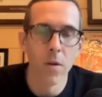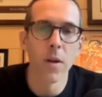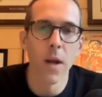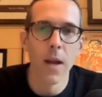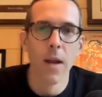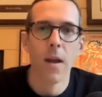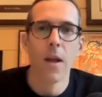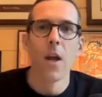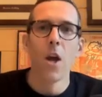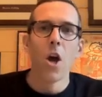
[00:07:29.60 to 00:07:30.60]
Okay.
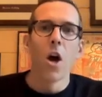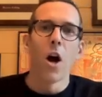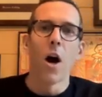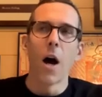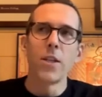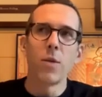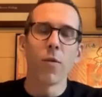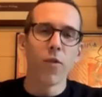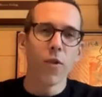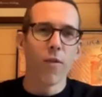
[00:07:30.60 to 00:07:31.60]
Do you
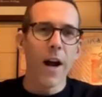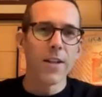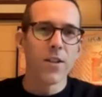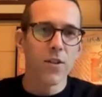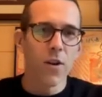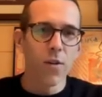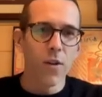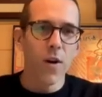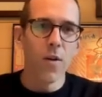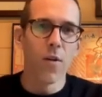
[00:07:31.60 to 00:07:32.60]
prefer to ride
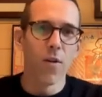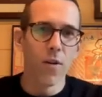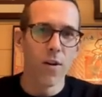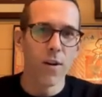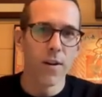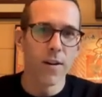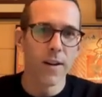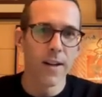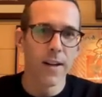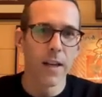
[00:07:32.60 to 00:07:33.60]
solo or
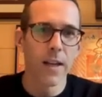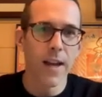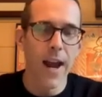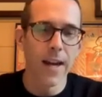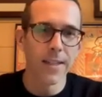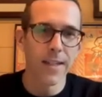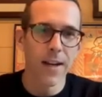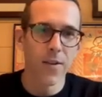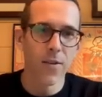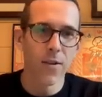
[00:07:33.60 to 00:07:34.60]
get the gang
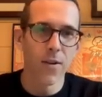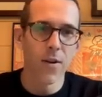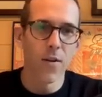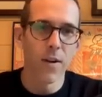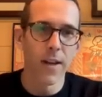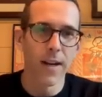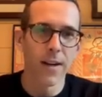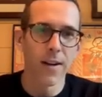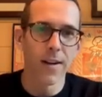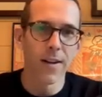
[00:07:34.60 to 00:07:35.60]
together and go on
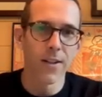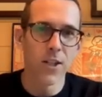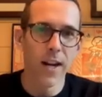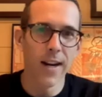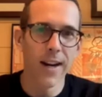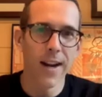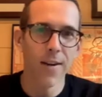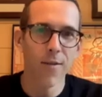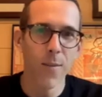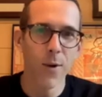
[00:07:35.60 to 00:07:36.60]
like a chain
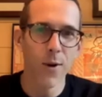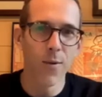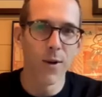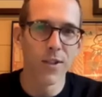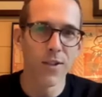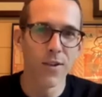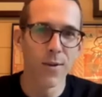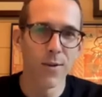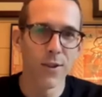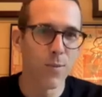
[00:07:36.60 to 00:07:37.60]
gang ripper? What's
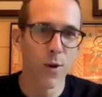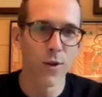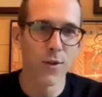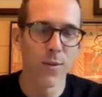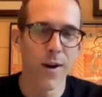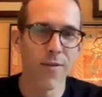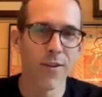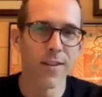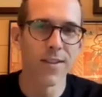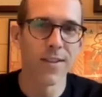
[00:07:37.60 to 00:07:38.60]
your just personal
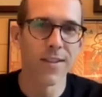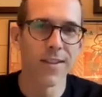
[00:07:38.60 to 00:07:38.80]
preference?